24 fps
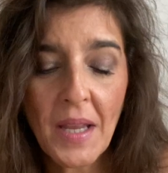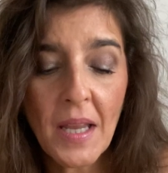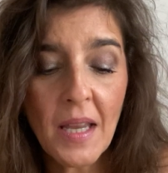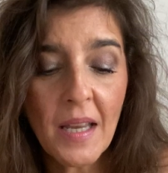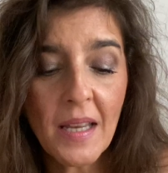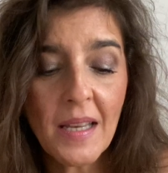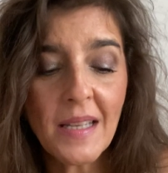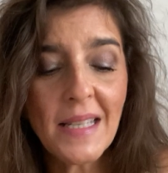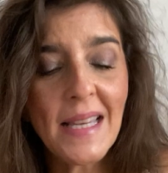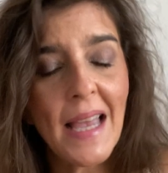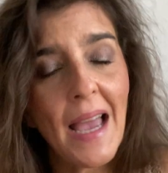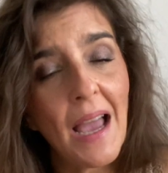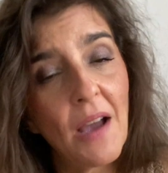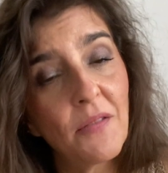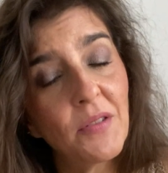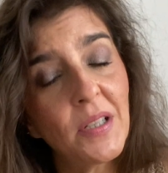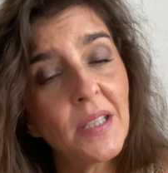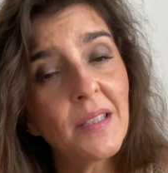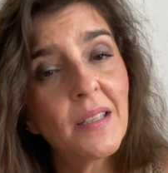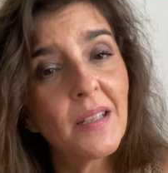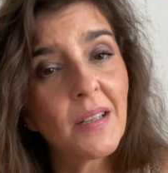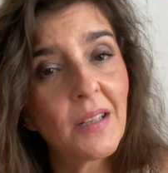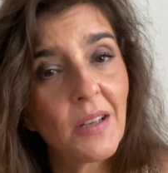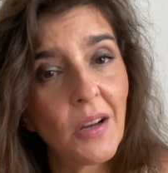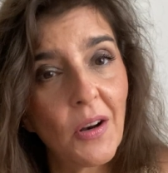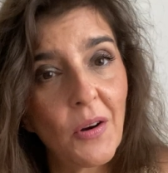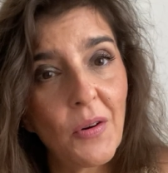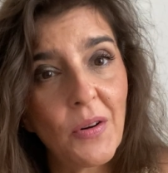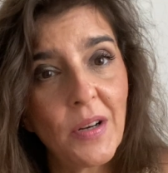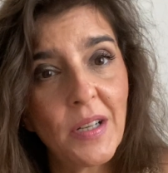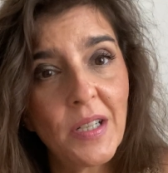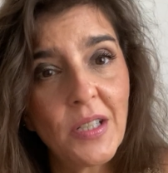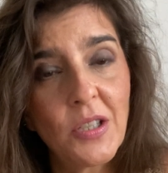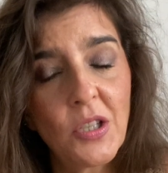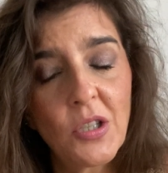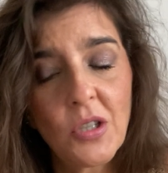is having the
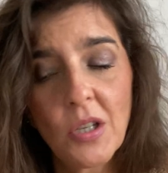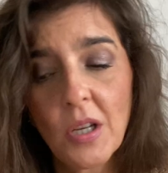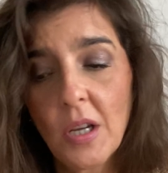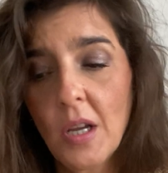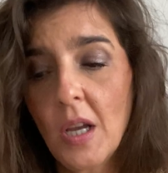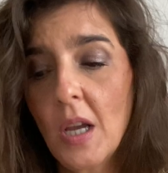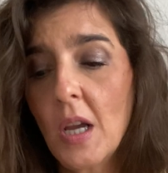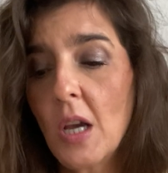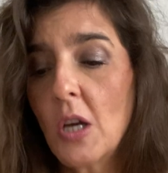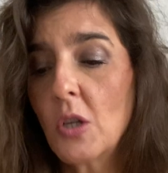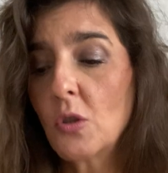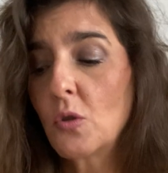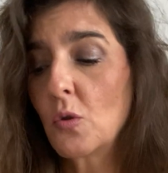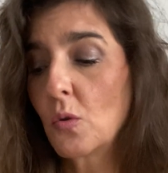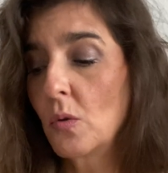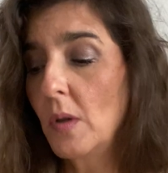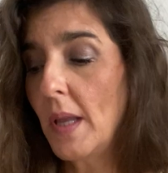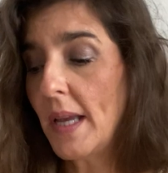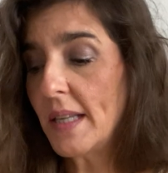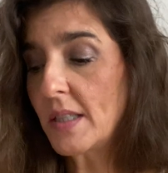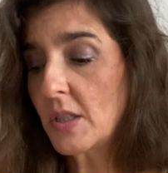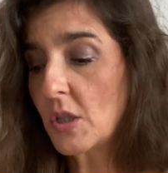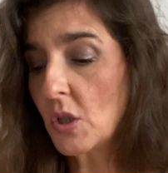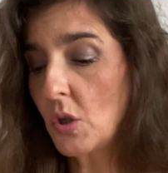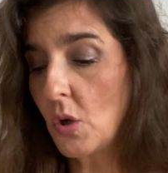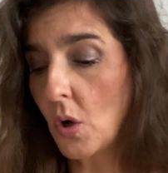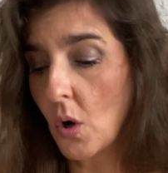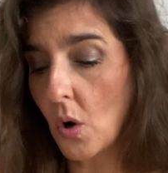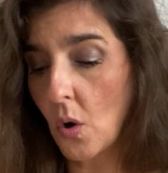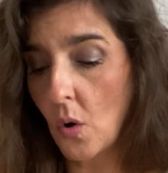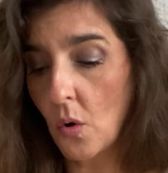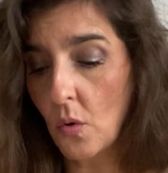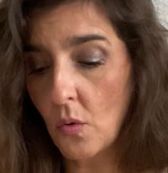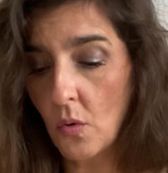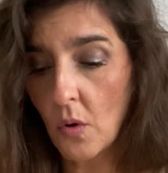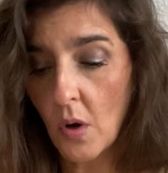courage to let
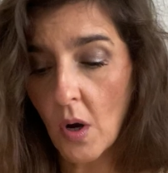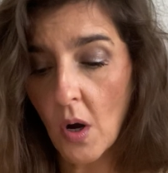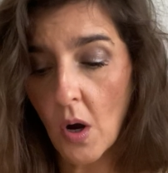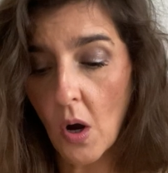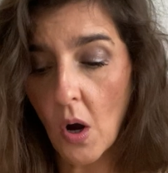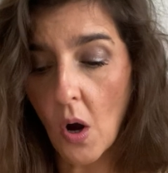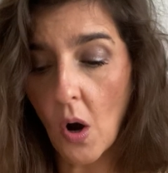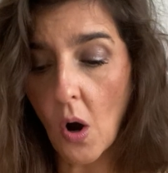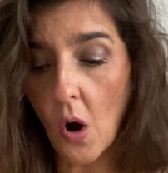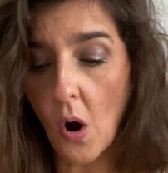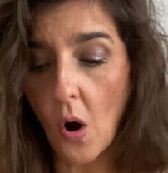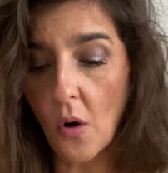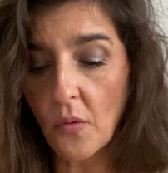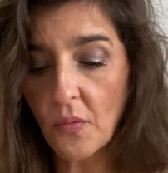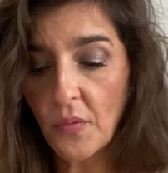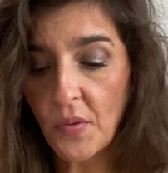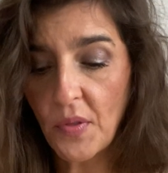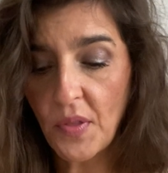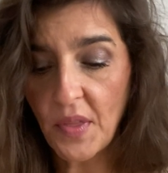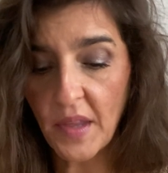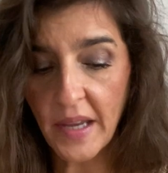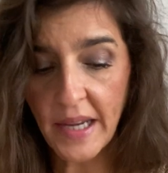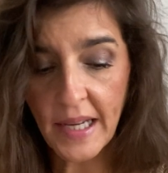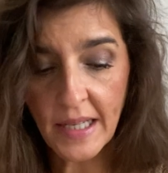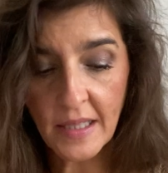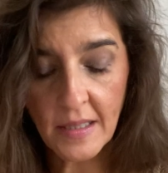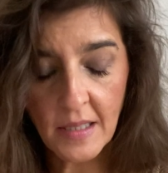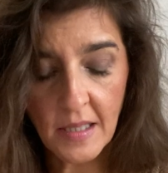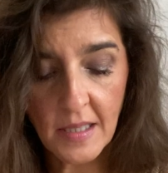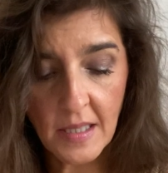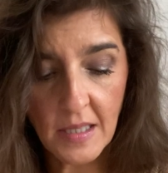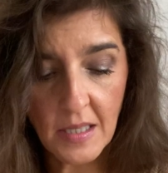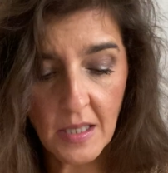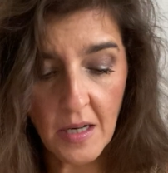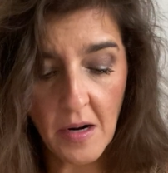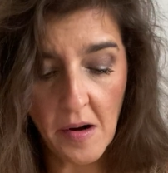go of
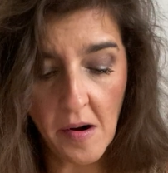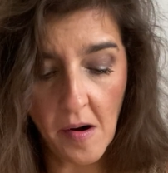things